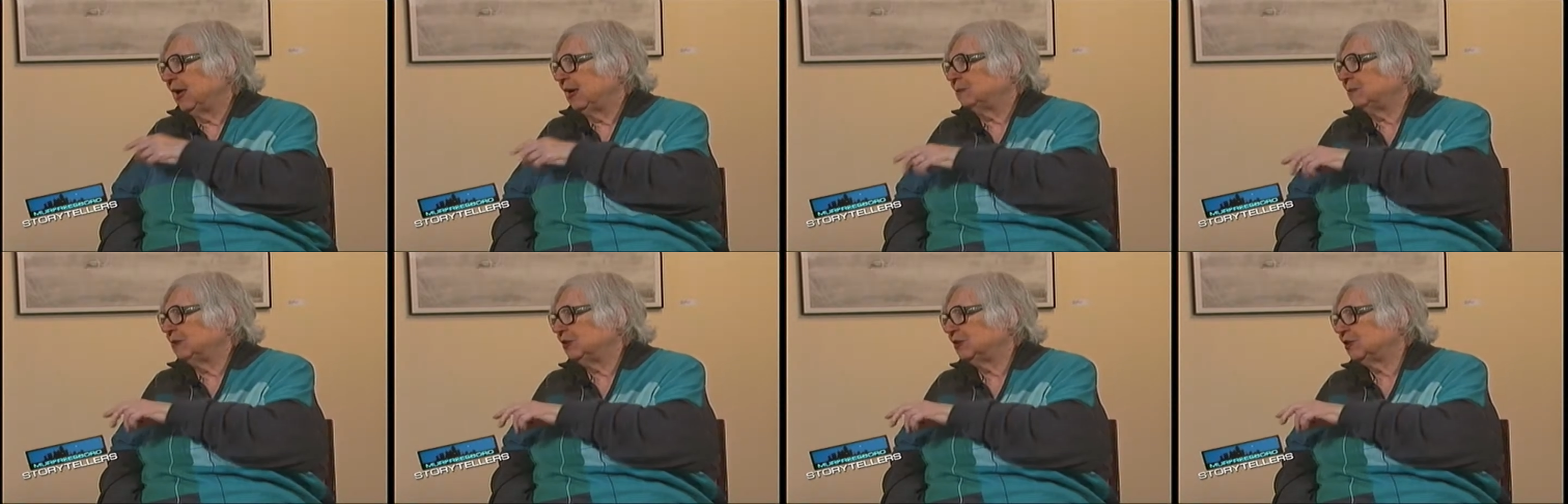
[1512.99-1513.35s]

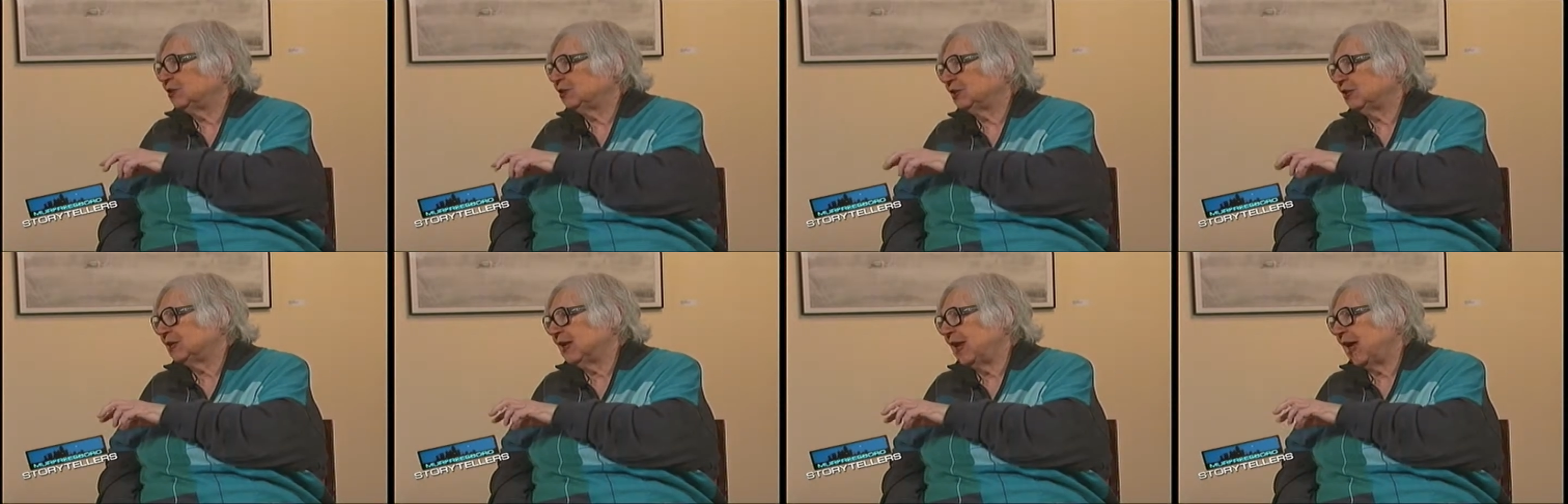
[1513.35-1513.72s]
But
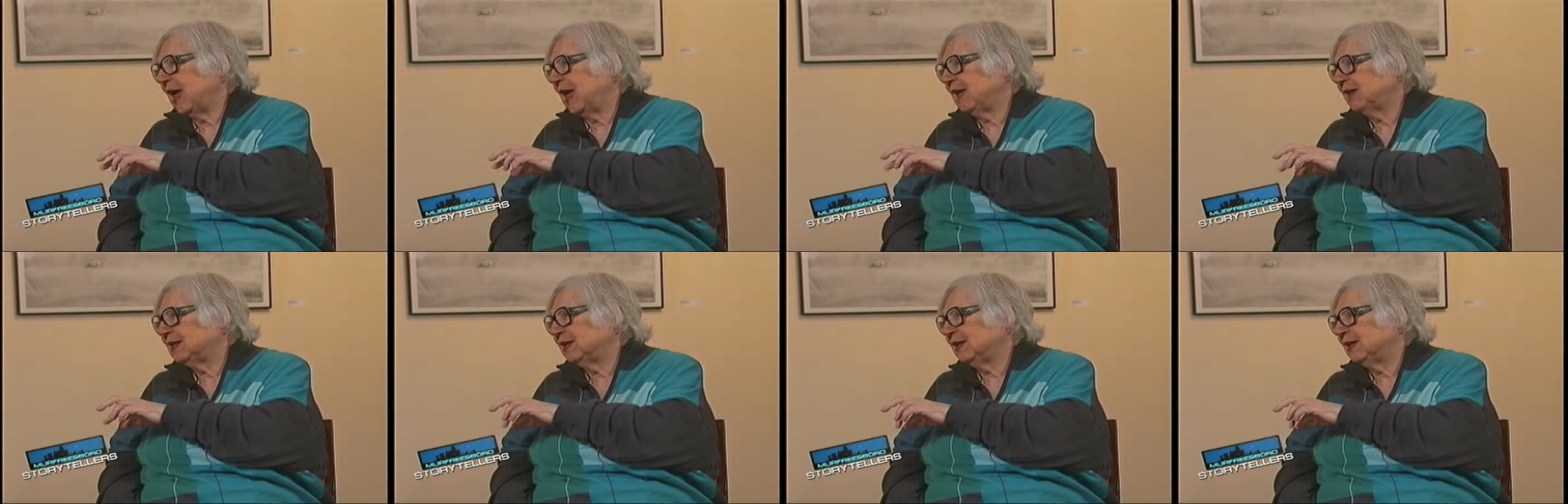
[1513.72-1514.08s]
there's a
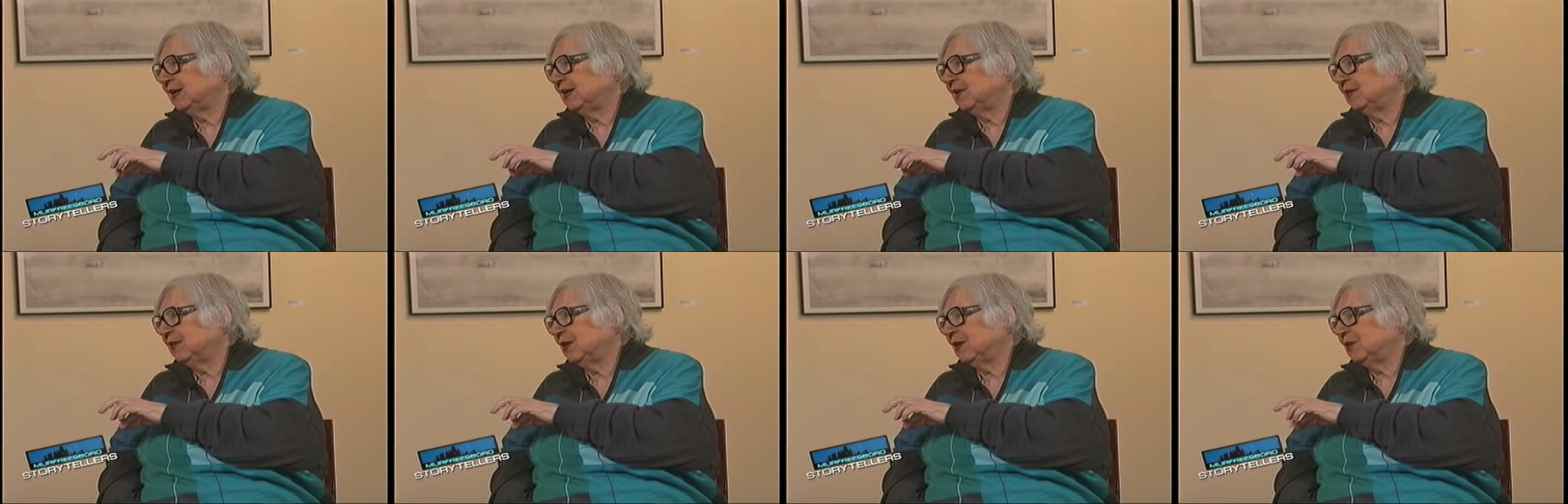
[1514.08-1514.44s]
line
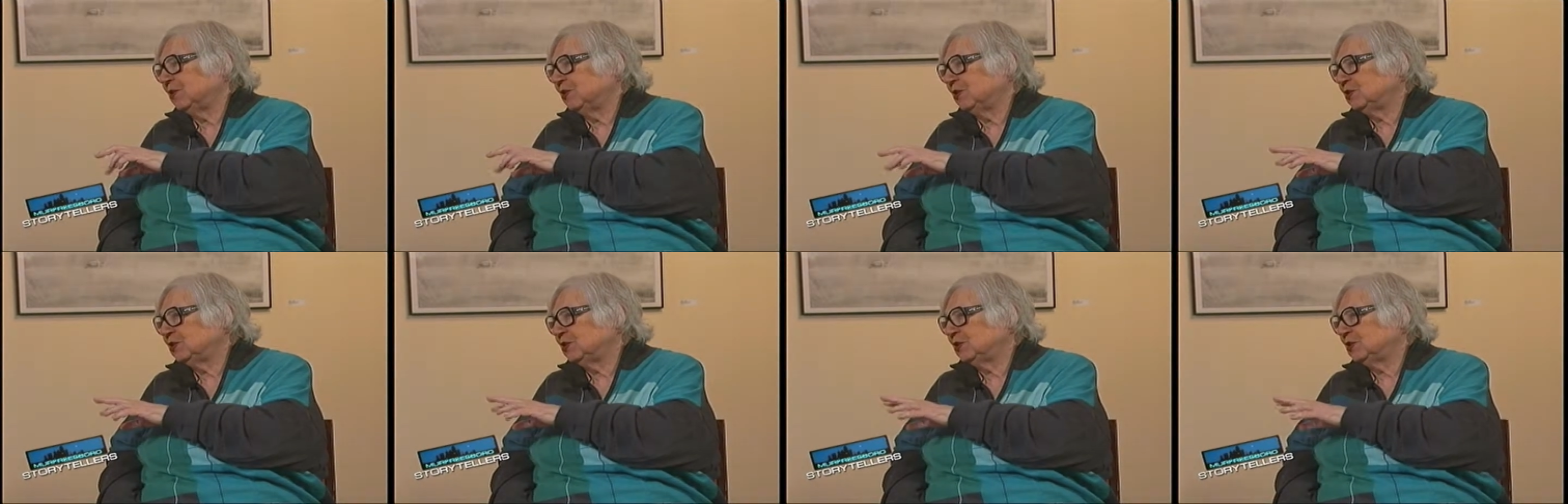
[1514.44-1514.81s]
in there
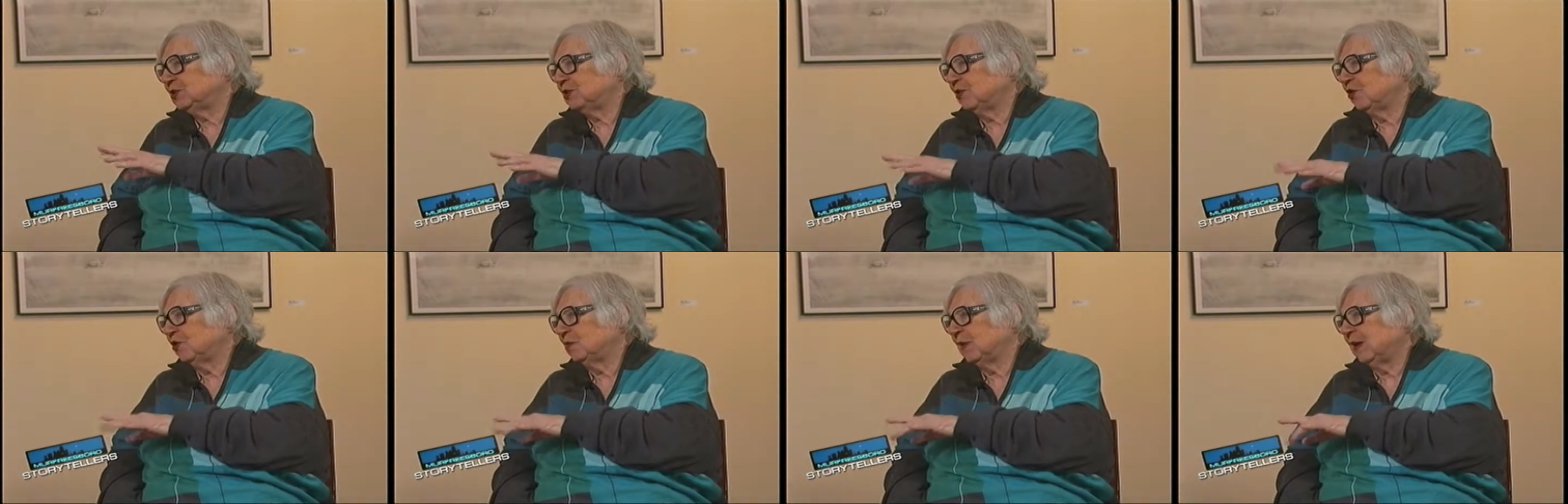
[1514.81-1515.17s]
where she's
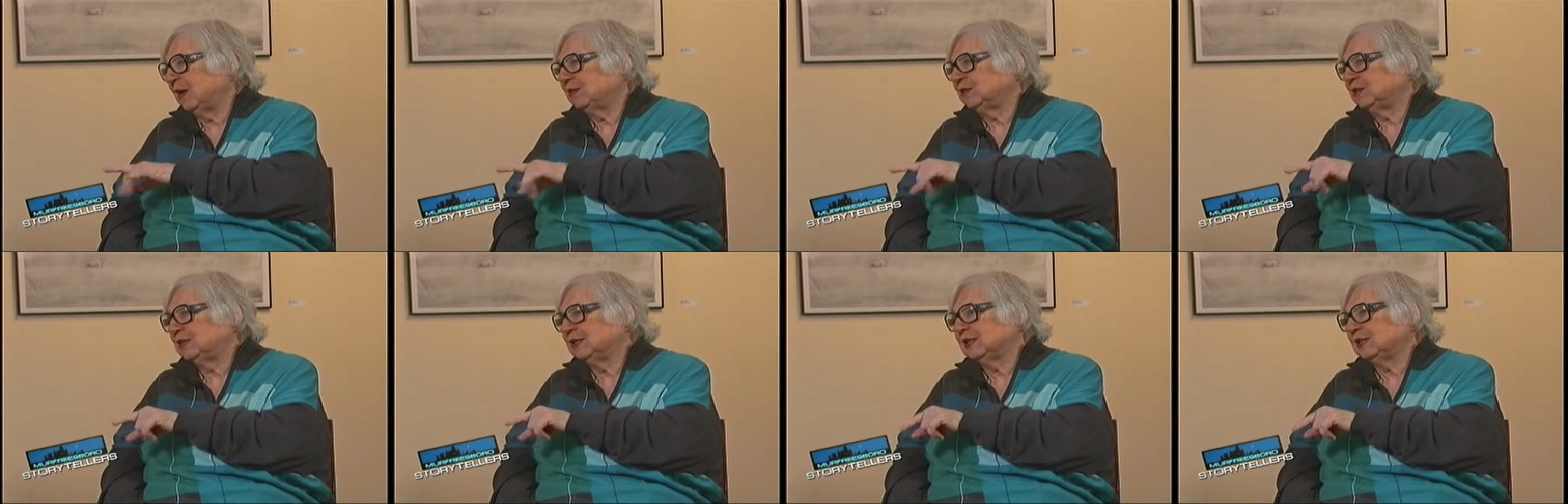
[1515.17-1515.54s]
talking about,
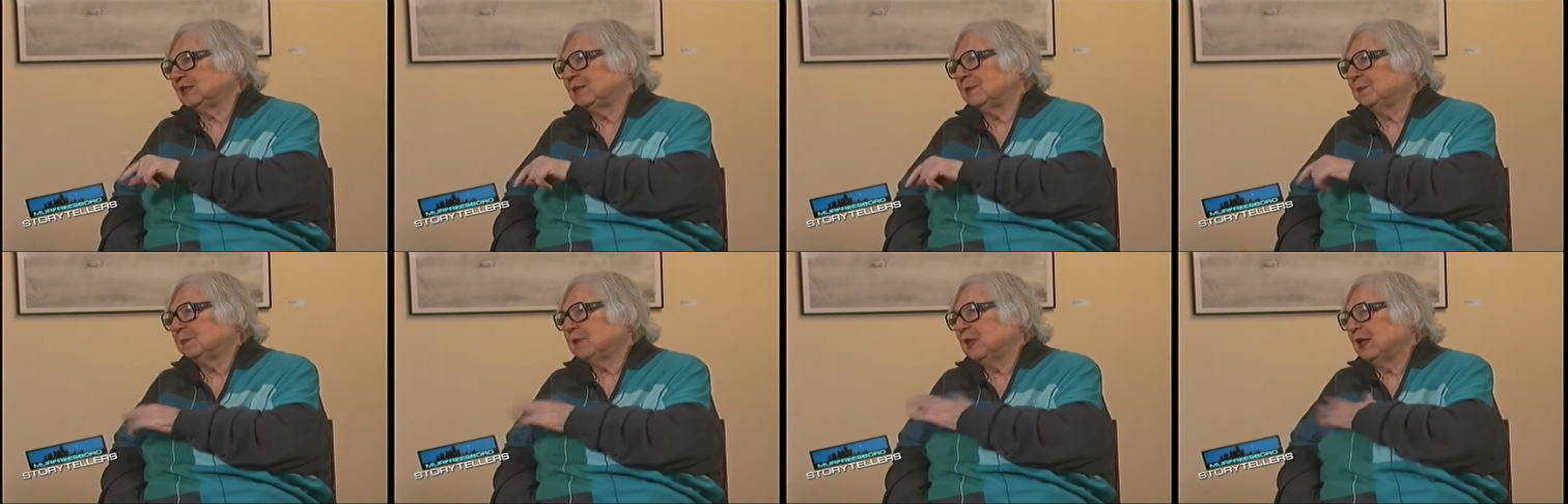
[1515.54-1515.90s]
and she says
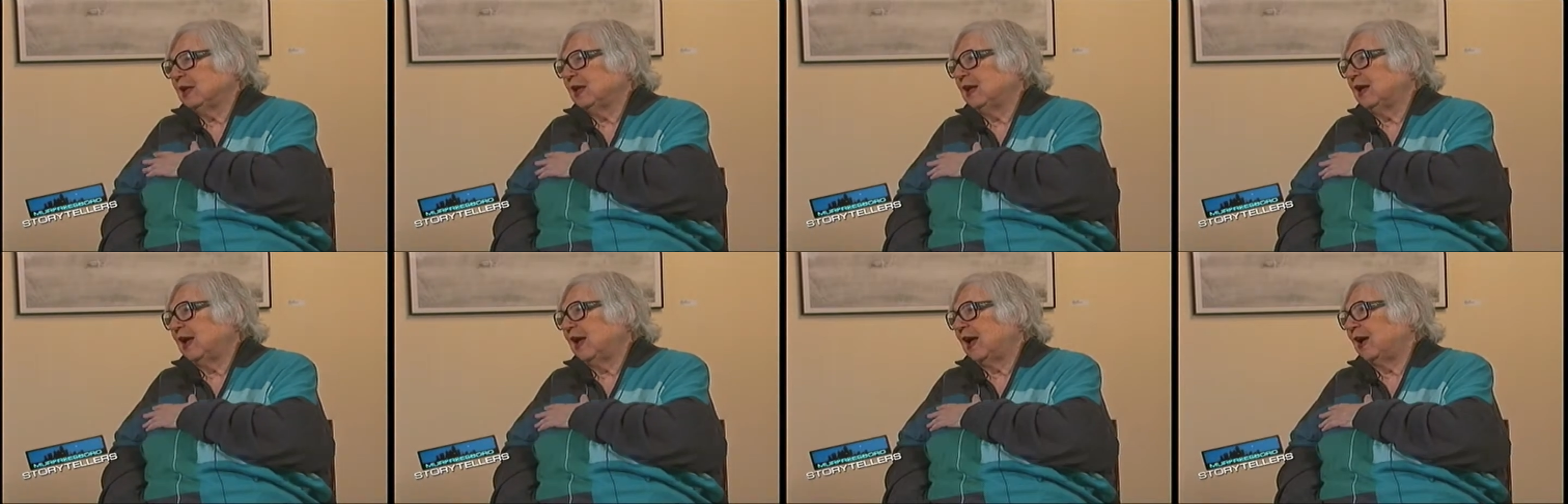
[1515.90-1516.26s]

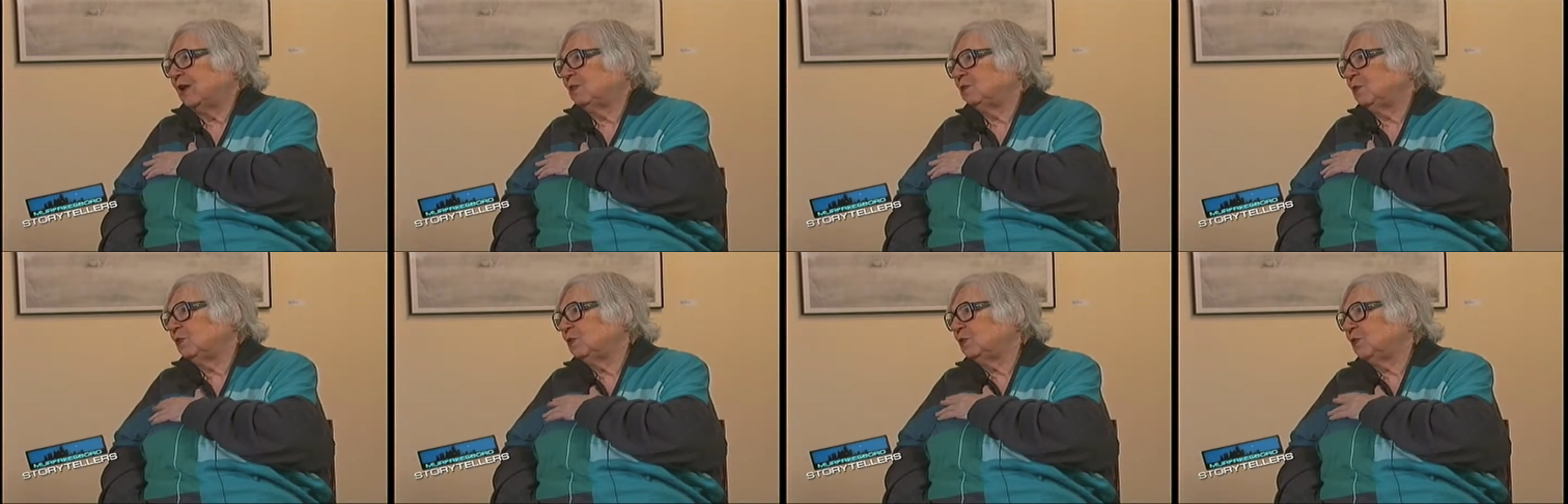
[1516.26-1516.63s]
I
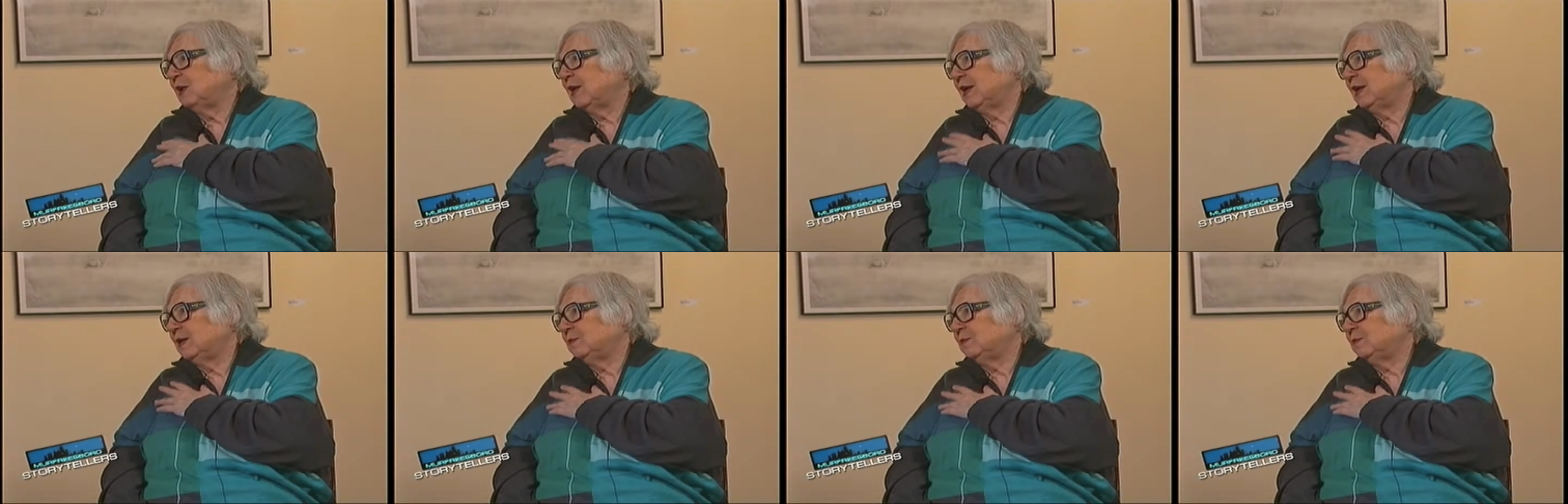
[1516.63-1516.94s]
won't lay